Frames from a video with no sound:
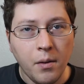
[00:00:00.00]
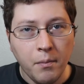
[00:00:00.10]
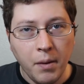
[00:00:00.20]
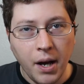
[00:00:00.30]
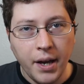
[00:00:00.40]

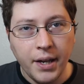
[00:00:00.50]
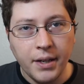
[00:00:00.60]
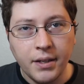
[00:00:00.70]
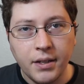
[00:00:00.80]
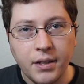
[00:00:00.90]

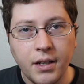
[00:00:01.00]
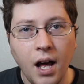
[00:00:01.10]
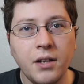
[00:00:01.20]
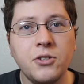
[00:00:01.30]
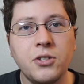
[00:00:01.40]
my
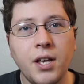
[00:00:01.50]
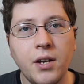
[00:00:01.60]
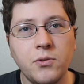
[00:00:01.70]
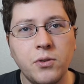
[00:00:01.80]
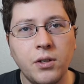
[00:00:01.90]
college
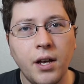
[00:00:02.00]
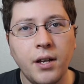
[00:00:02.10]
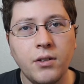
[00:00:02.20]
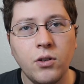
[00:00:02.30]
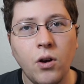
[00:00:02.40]
schedule
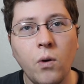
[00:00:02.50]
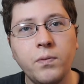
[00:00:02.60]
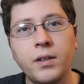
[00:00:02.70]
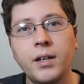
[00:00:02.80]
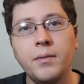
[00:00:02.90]
and
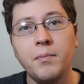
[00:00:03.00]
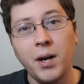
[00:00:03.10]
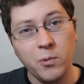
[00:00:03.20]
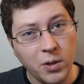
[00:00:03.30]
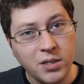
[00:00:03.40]
hopefully
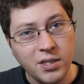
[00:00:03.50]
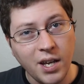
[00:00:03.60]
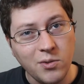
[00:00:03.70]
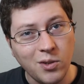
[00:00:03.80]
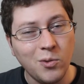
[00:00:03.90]
my work
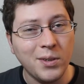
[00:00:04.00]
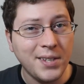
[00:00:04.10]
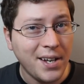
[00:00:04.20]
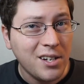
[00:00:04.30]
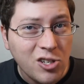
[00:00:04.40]
schedule, once
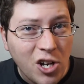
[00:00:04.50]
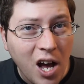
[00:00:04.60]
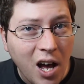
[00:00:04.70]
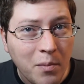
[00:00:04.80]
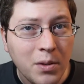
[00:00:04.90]
I get a
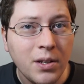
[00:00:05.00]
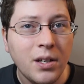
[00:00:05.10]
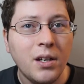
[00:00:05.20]
job,